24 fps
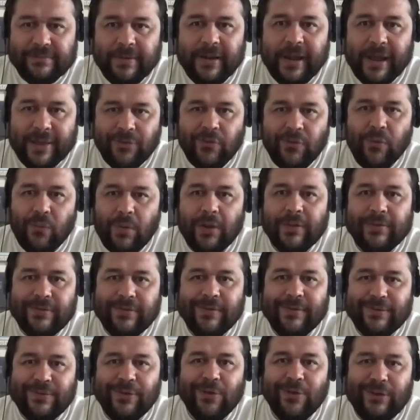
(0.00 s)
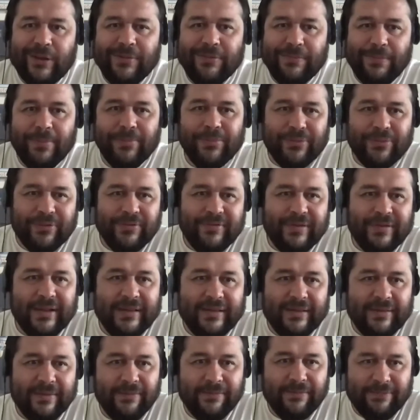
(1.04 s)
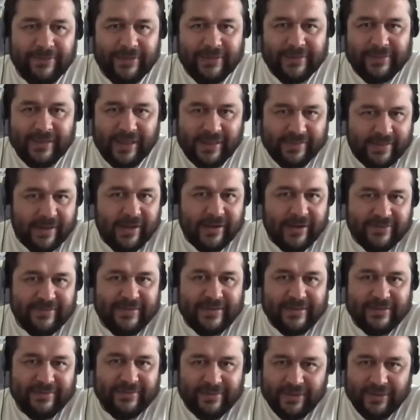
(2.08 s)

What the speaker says: but I don't want that only people in Chile feel that they are cheap,